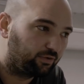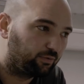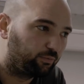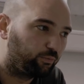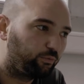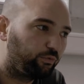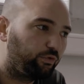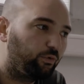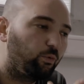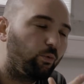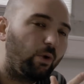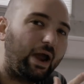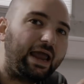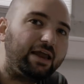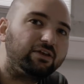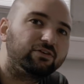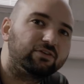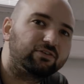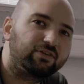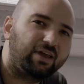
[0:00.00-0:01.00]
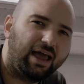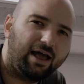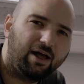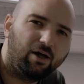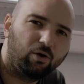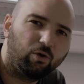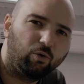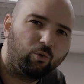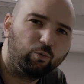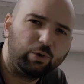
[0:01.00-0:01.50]
The way to
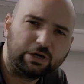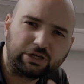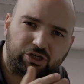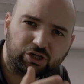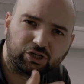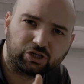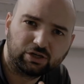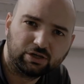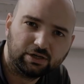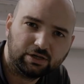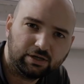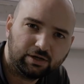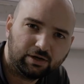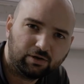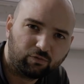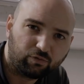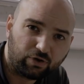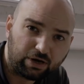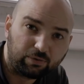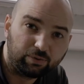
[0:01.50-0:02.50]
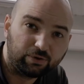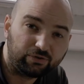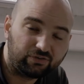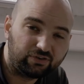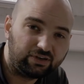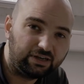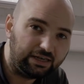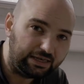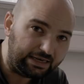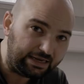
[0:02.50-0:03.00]
tell which
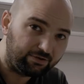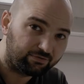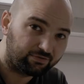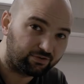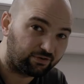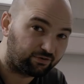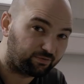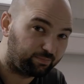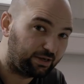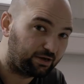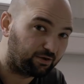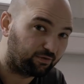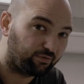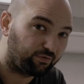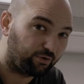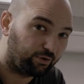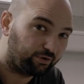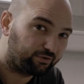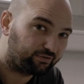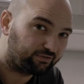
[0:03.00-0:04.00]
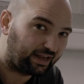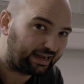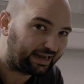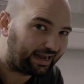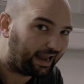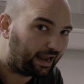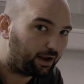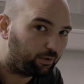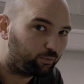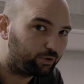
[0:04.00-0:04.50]
frequency leaves the speaker first,
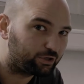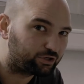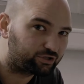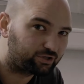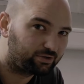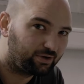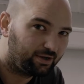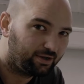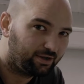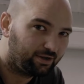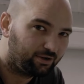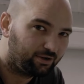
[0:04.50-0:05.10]
aka which